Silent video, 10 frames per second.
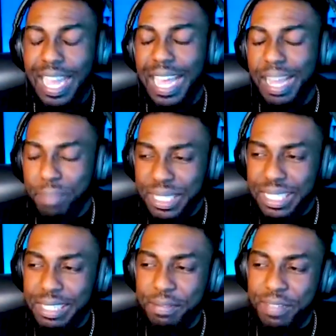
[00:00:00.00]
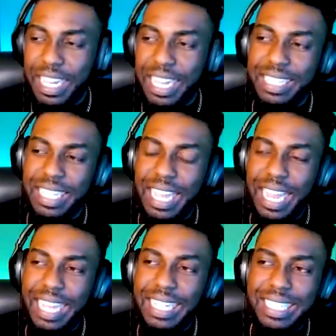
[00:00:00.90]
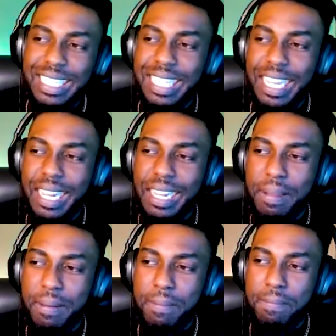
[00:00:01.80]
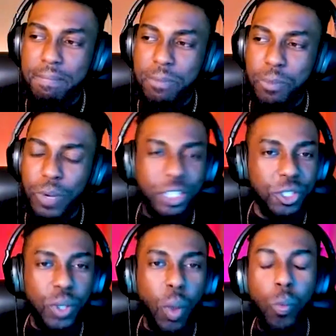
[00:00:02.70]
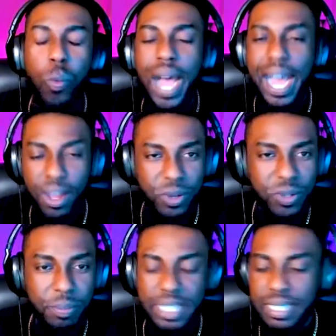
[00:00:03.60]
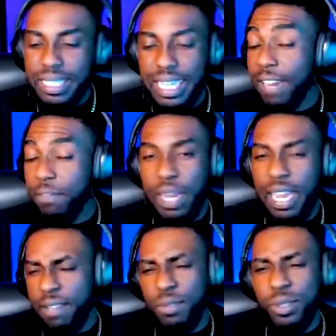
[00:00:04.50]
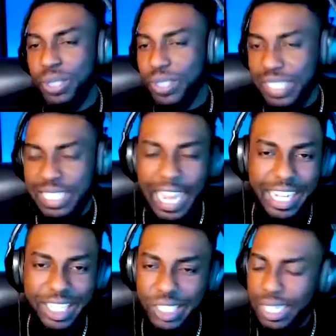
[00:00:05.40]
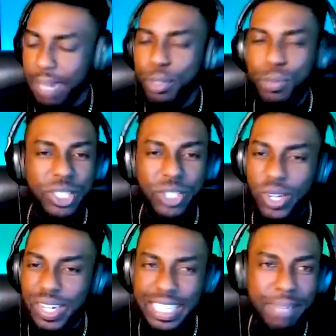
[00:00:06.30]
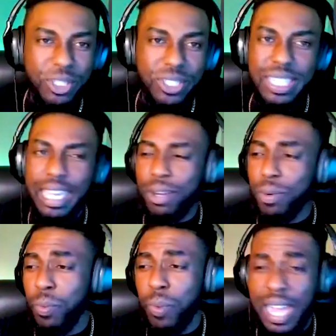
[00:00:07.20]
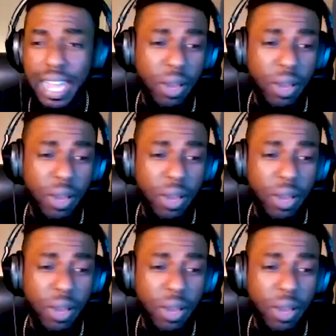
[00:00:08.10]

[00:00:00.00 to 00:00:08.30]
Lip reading: I believe that I can say we're just wow because I follow you on IG. I mean, we talk, and I'm just like wow,